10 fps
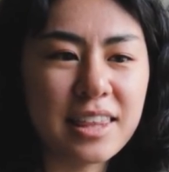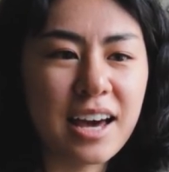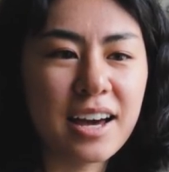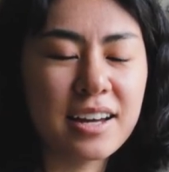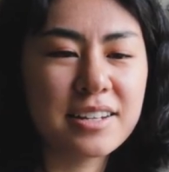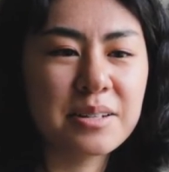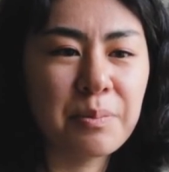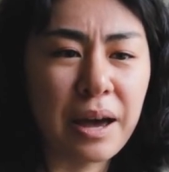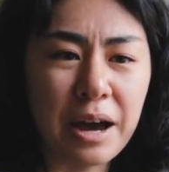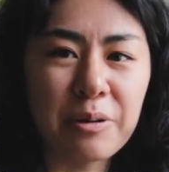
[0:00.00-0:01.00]
that
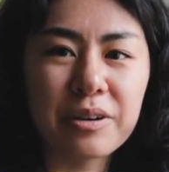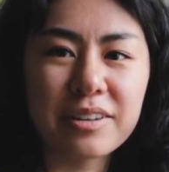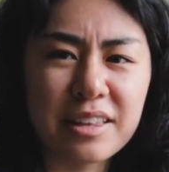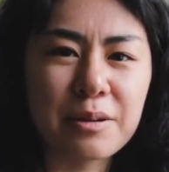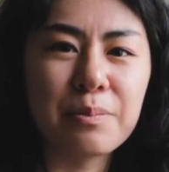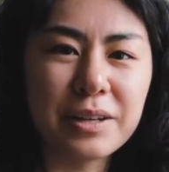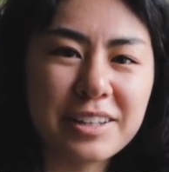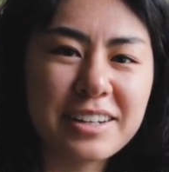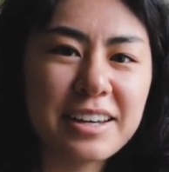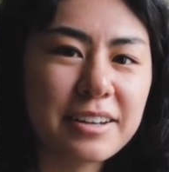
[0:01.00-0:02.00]
power, that
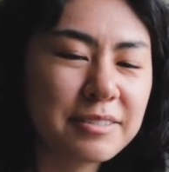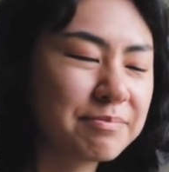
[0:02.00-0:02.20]
ability.